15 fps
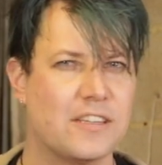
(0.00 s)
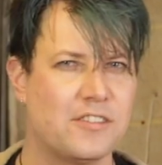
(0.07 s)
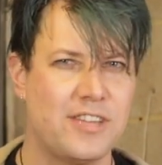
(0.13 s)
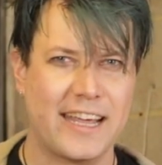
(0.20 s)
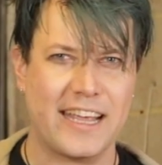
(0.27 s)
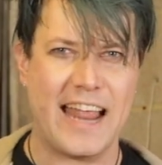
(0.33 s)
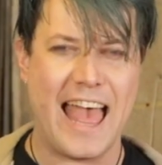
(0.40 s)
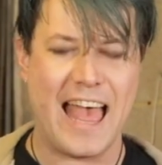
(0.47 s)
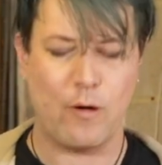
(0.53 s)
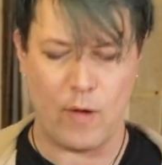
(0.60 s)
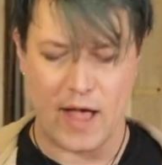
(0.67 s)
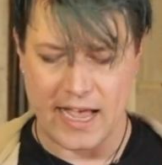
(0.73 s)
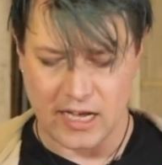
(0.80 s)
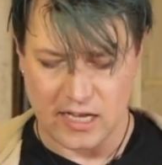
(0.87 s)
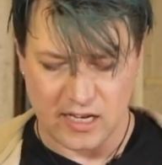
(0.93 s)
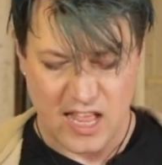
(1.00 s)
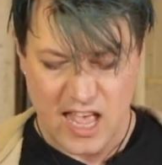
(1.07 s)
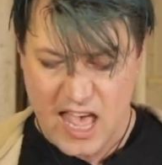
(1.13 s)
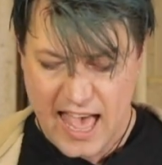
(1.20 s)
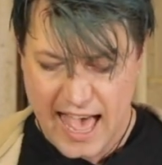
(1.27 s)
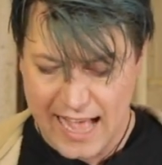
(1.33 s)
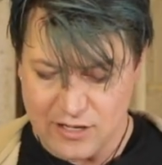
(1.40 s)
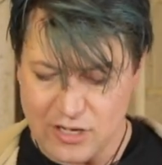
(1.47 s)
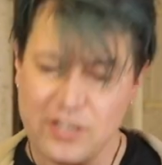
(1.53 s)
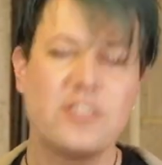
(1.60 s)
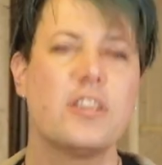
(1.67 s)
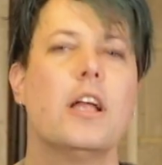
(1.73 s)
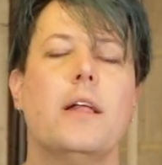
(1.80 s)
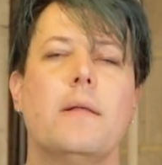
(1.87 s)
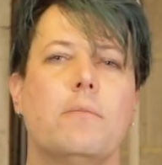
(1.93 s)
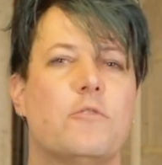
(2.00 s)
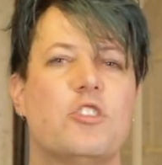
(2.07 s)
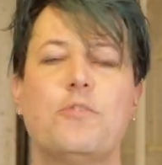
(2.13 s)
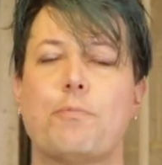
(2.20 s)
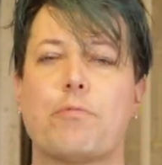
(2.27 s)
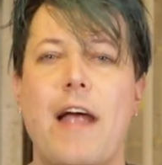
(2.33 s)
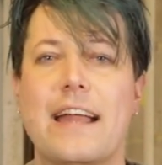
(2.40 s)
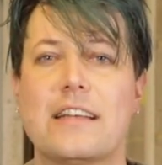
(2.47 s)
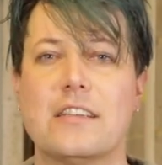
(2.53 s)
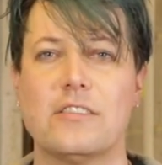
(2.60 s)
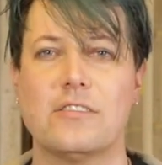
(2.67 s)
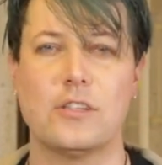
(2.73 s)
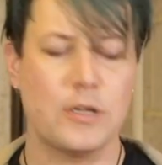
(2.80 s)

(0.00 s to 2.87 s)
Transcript: a second-hand wagon, and just practice.